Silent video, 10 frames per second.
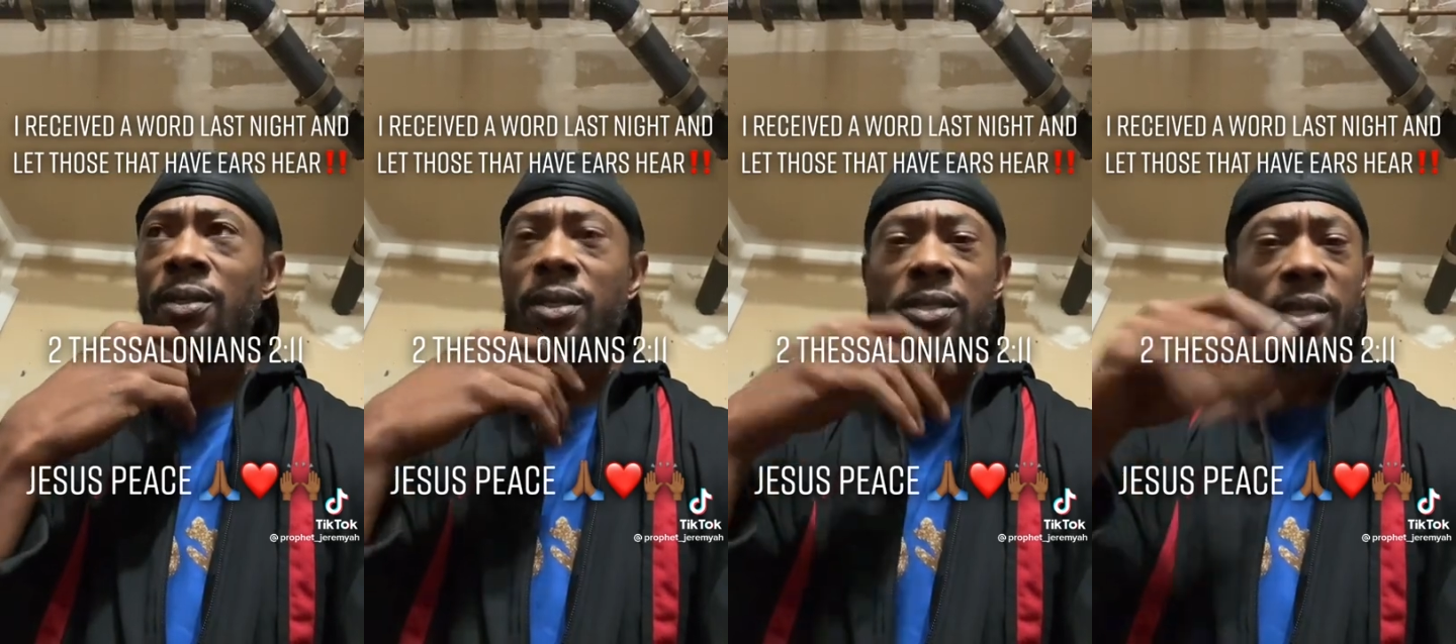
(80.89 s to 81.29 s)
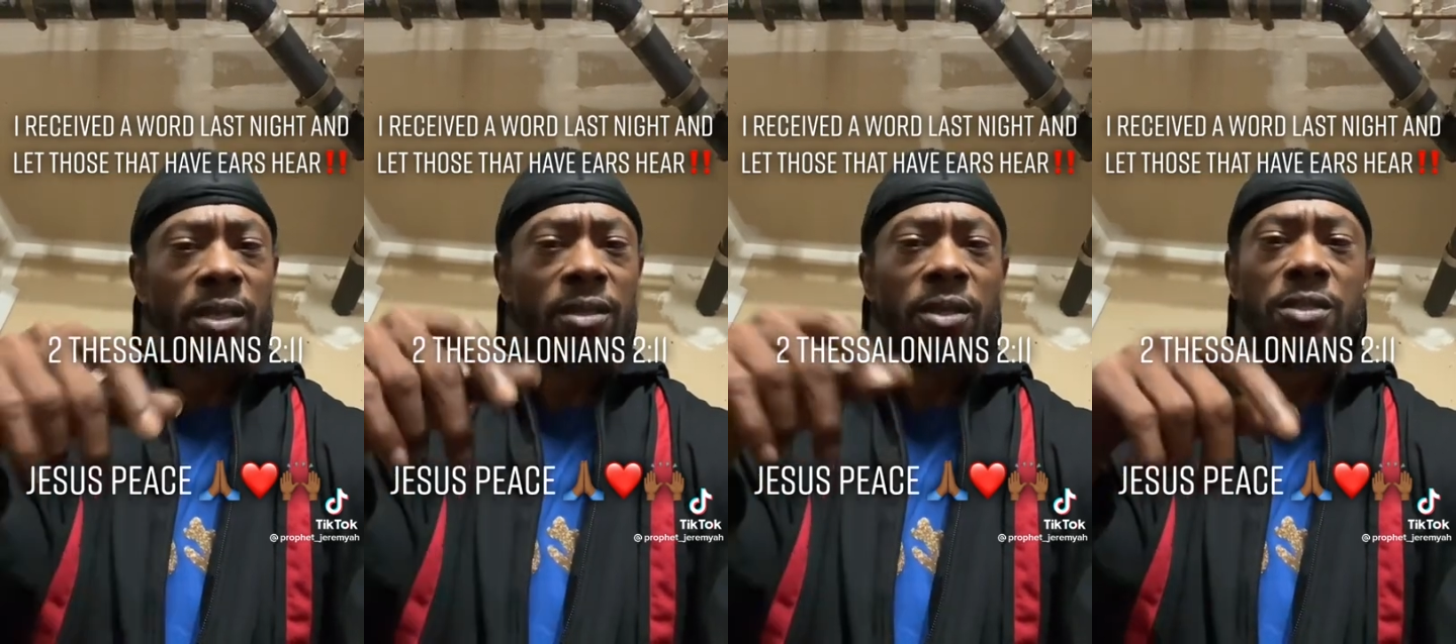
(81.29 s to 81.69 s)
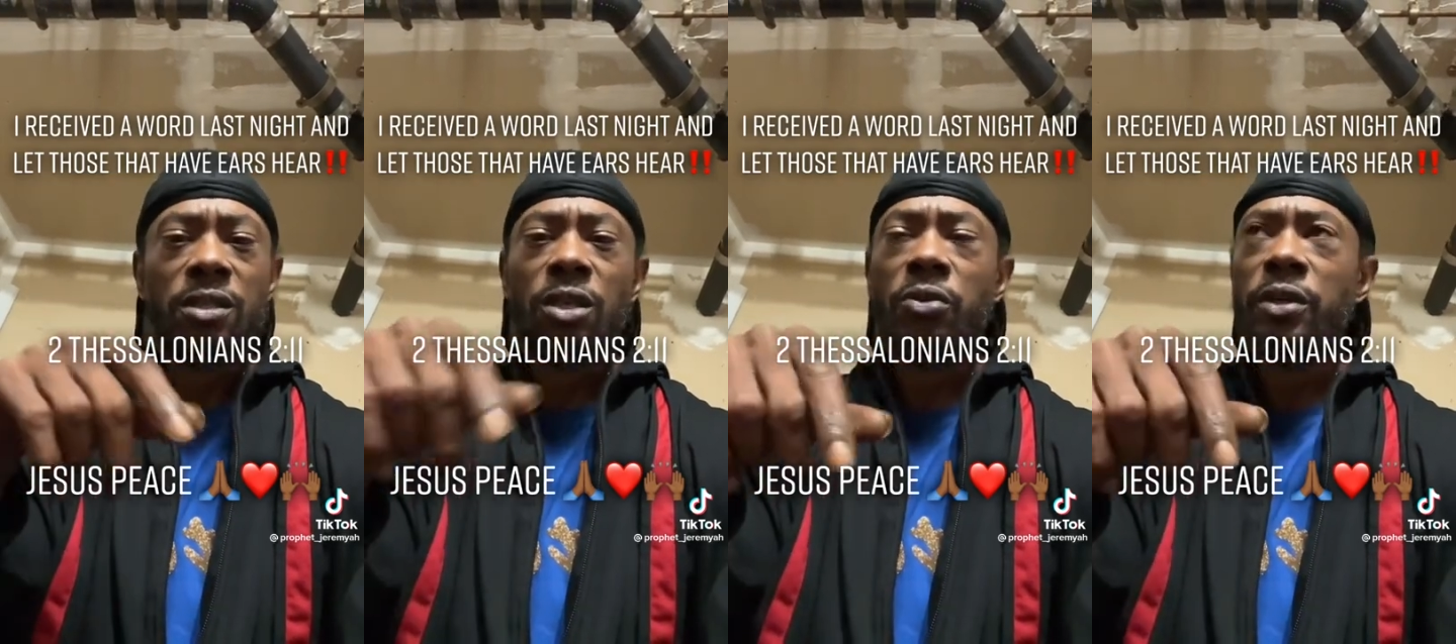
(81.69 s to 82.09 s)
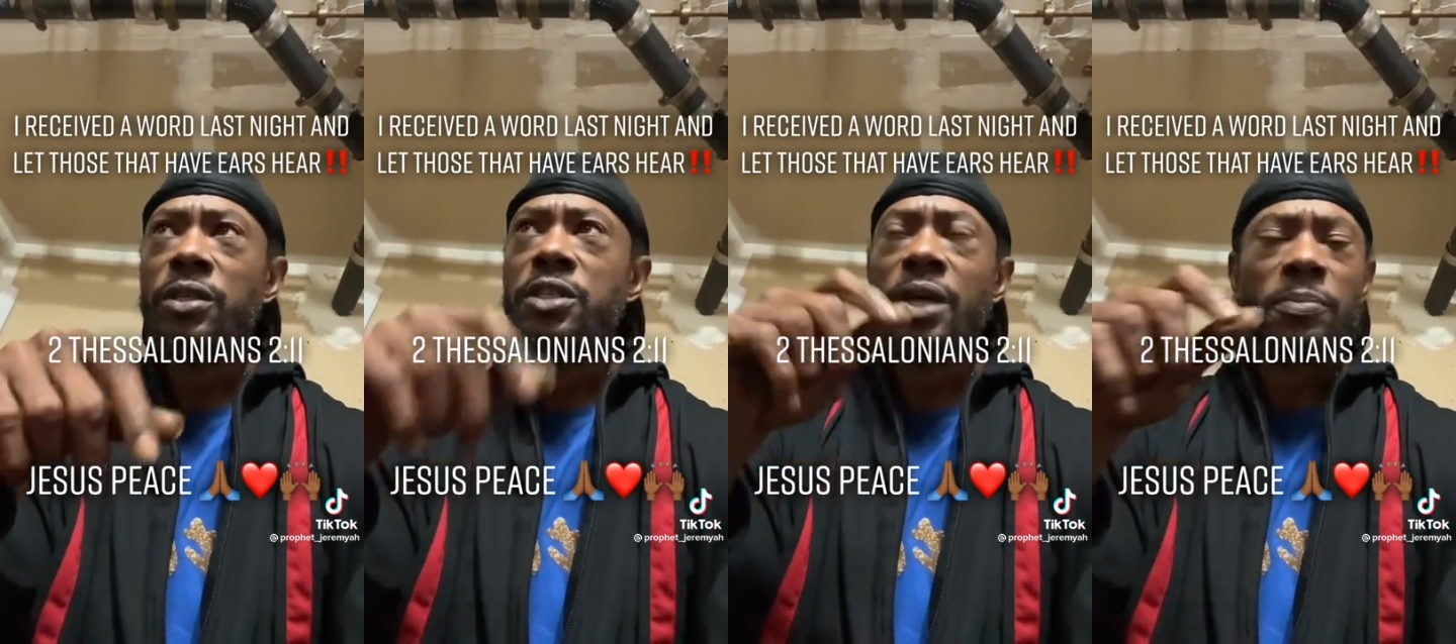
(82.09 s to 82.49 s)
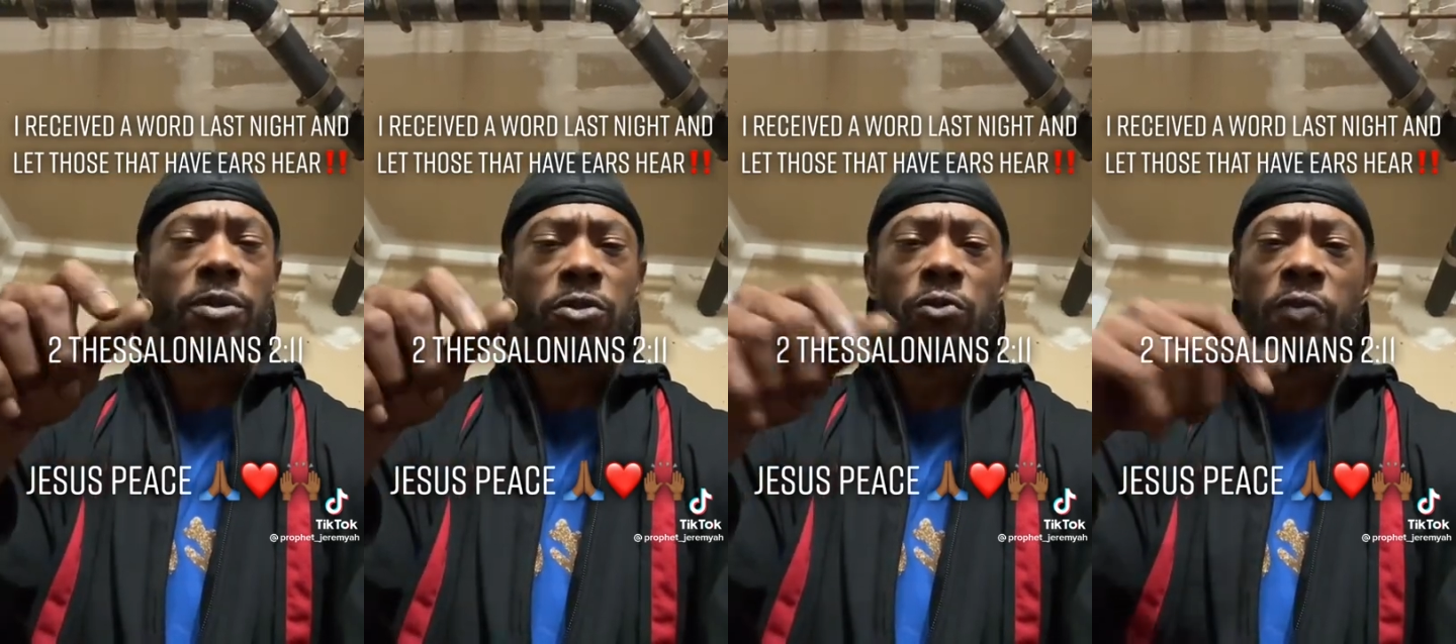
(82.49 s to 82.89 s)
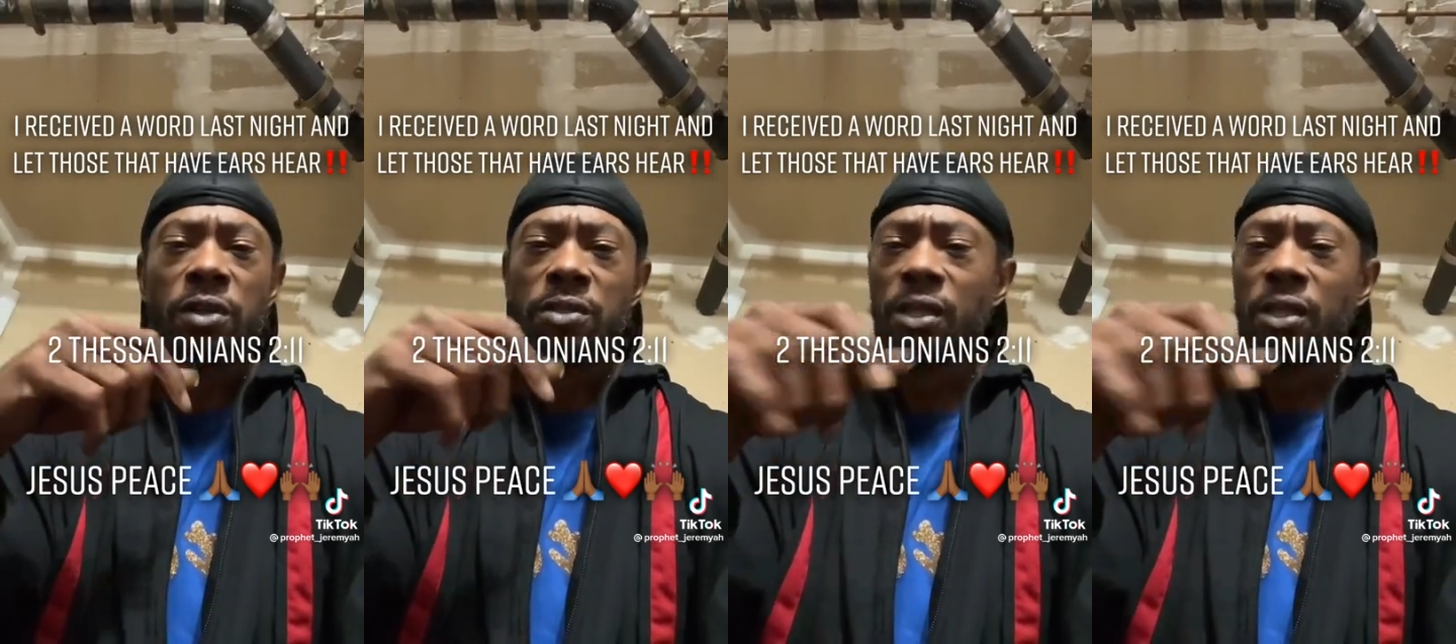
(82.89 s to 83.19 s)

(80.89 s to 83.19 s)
that Second Thessalonians chapter 2 verse